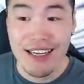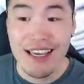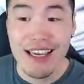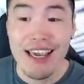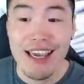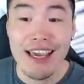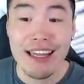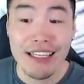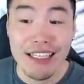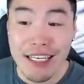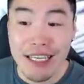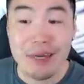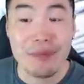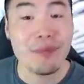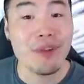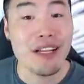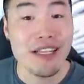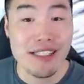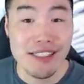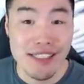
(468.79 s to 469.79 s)
and Ki
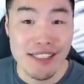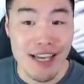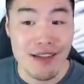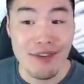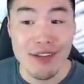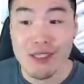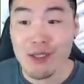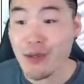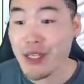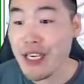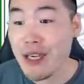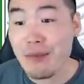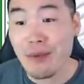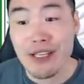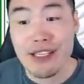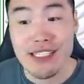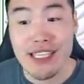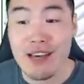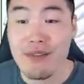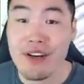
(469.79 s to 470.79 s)
plus 7. So Ki plus
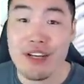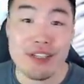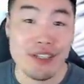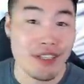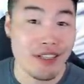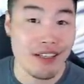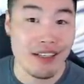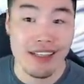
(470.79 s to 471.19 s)
7 is good.